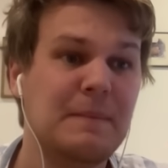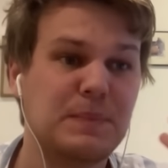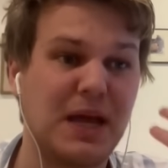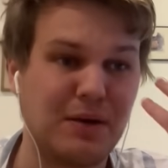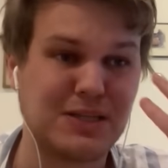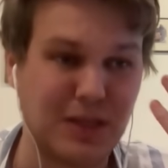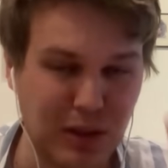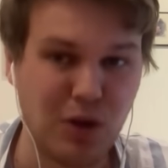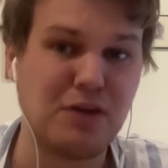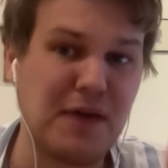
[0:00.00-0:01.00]
there is a
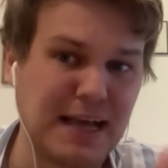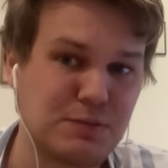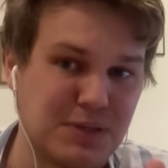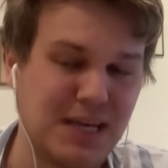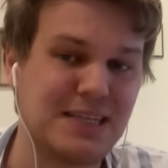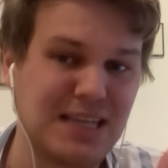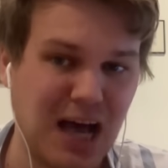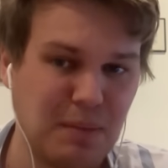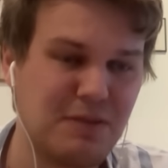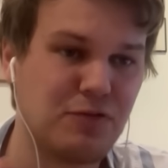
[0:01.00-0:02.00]
lot of expertise
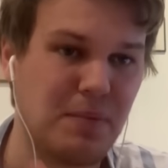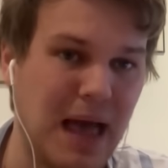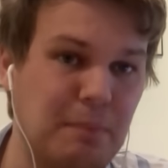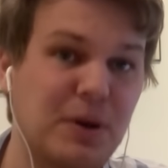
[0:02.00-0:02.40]
coming from that,